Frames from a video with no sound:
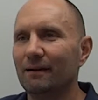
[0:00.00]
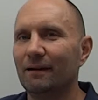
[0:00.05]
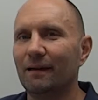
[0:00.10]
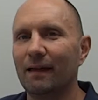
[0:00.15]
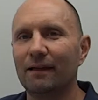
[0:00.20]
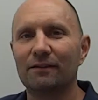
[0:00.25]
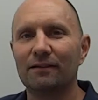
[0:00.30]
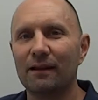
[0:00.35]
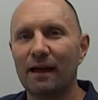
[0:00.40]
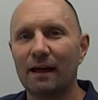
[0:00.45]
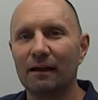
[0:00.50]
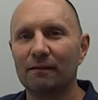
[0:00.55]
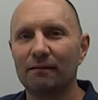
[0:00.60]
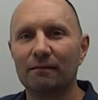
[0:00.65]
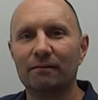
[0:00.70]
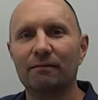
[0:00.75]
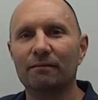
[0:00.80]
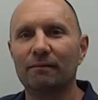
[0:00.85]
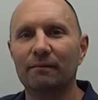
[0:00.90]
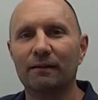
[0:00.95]
that's not
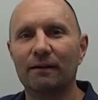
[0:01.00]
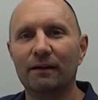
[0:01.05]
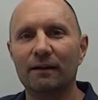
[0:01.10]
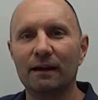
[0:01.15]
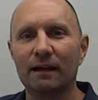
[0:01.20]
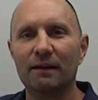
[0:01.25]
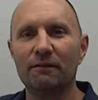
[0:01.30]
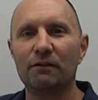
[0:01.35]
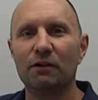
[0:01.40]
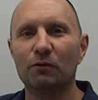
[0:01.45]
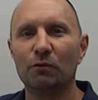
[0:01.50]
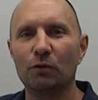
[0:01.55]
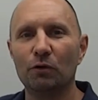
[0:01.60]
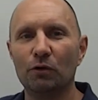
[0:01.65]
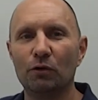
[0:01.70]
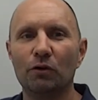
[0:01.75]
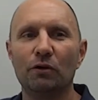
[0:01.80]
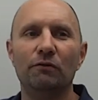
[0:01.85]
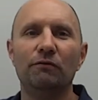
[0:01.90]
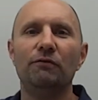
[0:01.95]
going to give you a
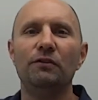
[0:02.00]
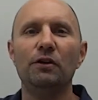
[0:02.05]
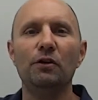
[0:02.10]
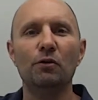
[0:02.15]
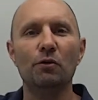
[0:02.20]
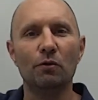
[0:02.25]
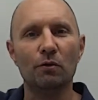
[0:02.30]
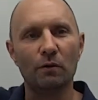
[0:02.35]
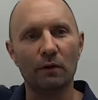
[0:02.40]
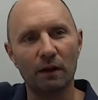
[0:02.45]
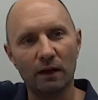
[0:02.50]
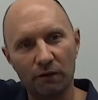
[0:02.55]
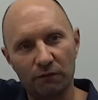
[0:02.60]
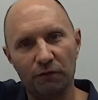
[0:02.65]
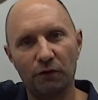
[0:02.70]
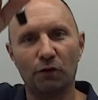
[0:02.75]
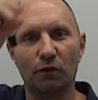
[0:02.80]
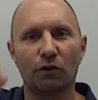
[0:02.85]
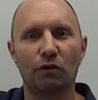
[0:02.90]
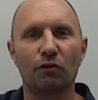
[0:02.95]
real good view. And if
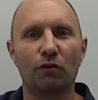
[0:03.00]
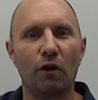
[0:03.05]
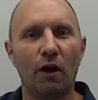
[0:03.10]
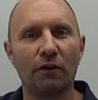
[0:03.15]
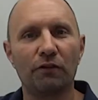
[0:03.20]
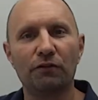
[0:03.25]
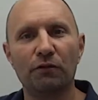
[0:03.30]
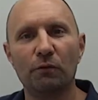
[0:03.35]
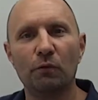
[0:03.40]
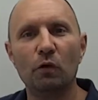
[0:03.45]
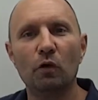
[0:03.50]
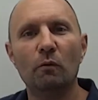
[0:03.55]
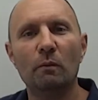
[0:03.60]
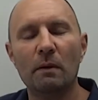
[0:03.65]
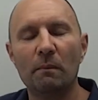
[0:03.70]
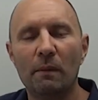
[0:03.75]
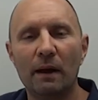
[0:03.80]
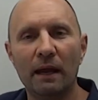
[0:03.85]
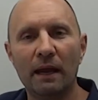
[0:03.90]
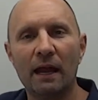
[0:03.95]
you're across the room,
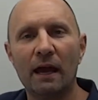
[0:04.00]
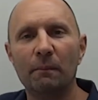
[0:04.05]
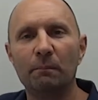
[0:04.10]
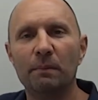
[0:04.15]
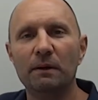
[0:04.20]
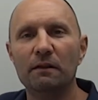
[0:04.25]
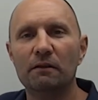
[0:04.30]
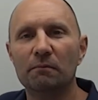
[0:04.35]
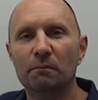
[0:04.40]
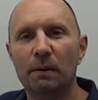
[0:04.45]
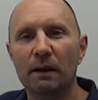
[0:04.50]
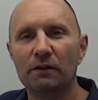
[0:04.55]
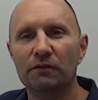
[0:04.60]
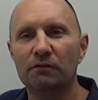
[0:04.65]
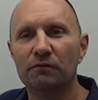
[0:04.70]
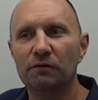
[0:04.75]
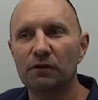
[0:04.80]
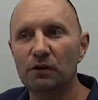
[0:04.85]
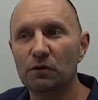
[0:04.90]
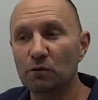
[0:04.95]
it might not be the
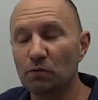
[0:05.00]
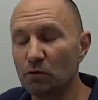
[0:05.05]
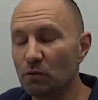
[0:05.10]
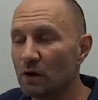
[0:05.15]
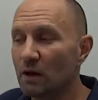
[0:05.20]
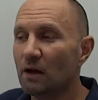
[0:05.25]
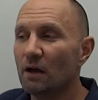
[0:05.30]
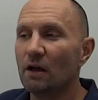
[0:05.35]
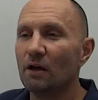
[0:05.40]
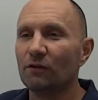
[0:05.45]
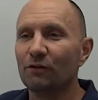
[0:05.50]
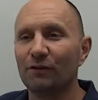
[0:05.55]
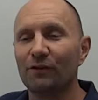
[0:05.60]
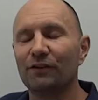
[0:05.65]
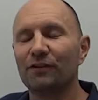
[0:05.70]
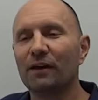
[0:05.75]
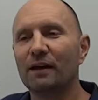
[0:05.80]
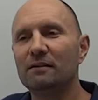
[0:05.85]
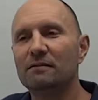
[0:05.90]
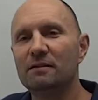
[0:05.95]
best view. So
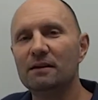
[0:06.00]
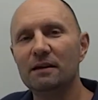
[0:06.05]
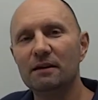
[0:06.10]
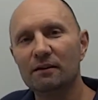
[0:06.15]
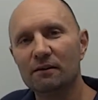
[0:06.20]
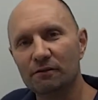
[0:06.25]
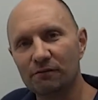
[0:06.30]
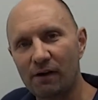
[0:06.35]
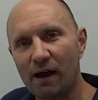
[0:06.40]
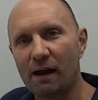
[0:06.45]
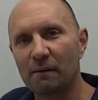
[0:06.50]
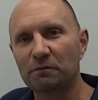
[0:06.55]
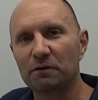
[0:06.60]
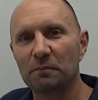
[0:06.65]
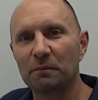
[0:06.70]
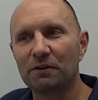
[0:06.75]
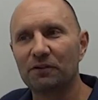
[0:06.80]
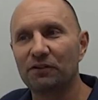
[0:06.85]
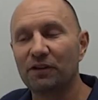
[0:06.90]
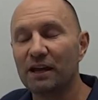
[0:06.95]
this idea of
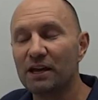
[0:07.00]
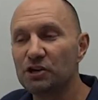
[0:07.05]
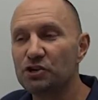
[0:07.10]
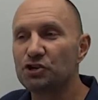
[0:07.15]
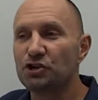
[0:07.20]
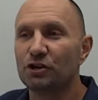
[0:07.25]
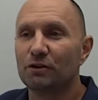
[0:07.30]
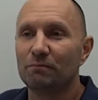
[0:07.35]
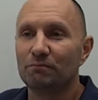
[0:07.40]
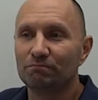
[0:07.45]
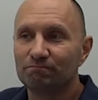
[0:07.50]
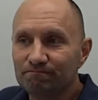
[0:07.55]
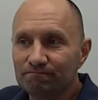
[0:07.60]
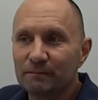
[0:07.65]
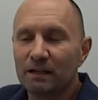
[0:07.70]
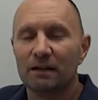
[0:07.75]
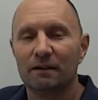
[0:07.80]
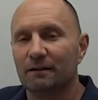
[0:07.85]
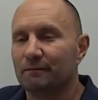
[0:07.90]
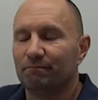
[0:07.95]
optimization
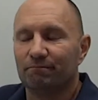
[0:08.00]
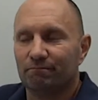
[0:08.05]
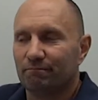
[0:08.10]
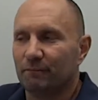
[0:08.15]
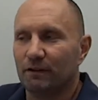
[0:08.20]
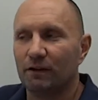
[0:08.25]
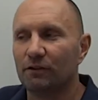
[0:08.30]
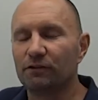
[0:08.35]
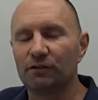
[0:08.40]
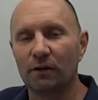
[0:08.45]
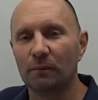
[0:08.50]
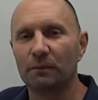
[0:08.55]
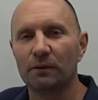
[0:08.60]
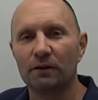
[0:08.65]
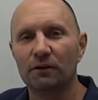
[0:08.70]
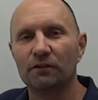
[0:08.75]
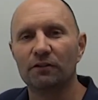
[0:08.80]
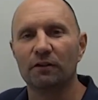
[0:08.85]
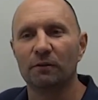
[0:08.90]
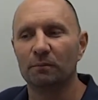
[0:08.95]
is something
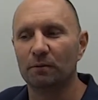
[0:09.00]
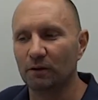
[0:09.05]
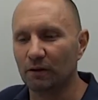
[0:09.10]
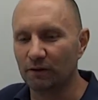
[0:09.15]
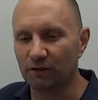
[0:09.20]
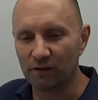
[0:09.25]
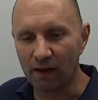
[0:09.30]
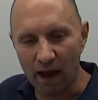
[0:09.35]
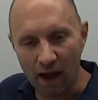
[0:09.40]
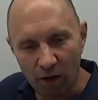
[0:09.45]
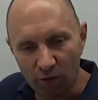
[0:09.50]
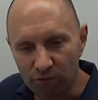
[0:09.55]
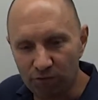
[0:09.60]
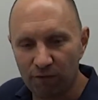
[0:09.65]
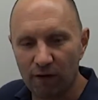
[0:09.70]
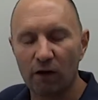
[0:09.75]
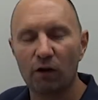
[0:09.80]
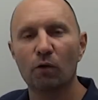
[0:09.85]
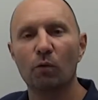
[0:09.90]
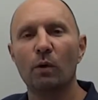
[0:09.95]
as simple as how
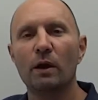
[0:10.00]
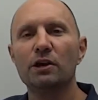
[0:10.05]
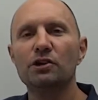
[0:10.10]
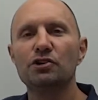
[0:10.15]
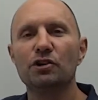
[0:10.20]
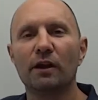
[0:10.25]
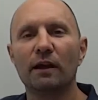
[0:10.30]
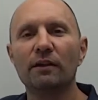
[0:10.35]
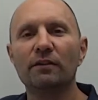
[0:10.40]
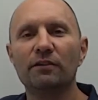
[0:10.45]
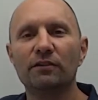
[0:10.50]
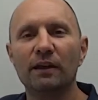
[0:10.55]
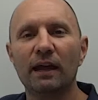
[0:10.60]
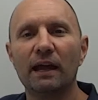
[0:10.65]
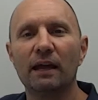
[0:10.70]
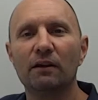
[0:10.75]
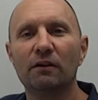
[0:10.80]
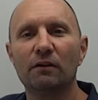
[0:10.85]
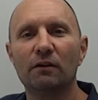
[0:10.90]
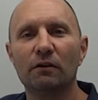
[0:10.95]
far away should I
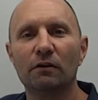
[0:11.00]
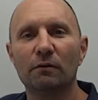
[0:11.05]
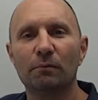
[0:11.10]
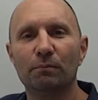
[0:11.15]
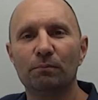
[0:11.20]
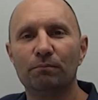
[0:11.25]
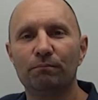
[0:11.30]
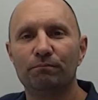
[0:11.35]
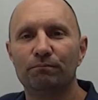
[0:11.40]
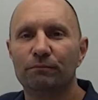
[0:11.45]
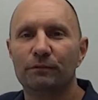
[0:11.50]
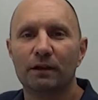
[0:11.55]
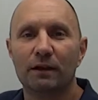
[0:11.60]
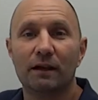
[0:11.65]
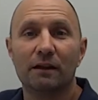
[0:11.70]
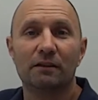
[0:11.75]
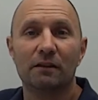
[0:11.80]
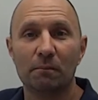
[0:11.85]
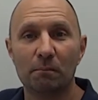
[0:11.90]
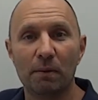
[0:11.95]
stand to, to
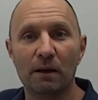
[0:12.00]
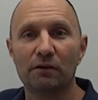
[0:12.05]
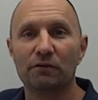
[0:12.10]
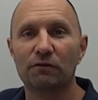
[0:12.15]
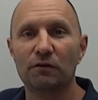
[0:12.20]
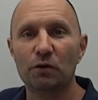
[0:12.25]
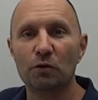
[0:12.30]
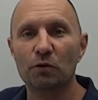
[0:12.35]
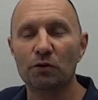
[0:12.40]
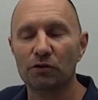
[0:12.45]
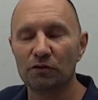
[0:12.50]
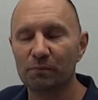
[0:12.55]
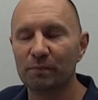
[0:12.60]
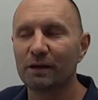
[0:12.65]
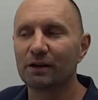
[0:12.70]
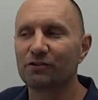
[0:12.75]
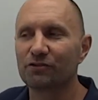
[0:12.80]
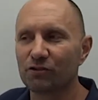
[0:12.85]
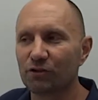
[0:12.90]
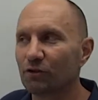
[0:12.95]
get the best view of this
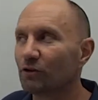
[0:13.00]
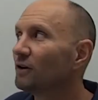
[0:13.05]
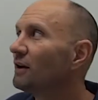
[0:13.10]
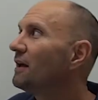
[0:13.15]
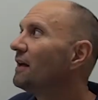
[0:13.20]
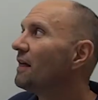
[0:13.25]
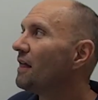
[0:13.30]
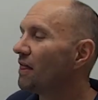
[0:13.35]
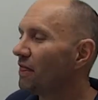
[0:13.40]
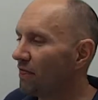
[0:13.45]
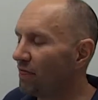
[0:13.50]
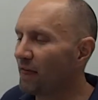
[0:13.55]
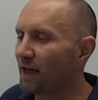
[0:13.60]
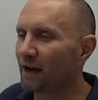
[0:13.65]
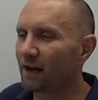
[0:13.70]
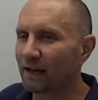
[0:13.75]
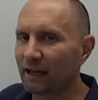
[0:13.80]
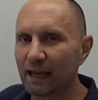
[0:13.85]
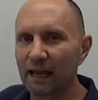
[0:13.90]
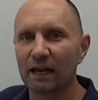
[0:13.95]
picture?
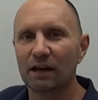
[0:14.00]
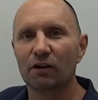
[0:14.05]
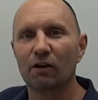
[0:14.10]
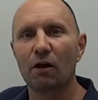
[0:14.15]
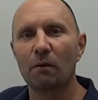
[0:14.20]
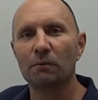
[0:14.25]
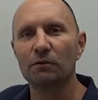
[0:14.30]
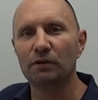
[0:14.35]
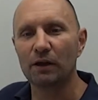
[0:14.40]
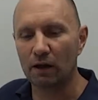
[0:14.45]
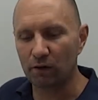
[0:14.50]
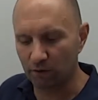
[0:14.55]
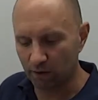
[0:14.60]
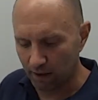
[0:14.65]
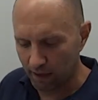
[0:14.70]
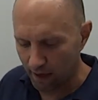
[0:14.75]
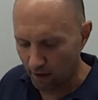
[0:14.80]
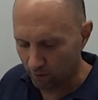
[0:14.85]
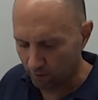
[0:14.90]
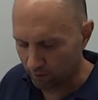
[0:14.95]
That again comes down to
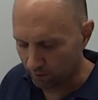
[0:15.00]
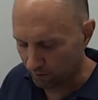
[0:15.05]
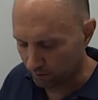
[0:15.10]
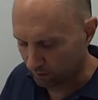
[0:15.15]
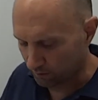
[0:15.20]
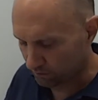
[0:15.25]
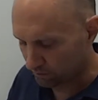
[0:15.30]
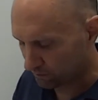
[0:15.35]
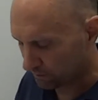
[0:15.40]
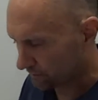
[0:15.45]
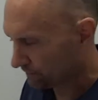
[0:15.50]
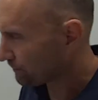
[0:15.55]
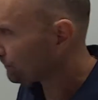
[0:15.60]
calculus.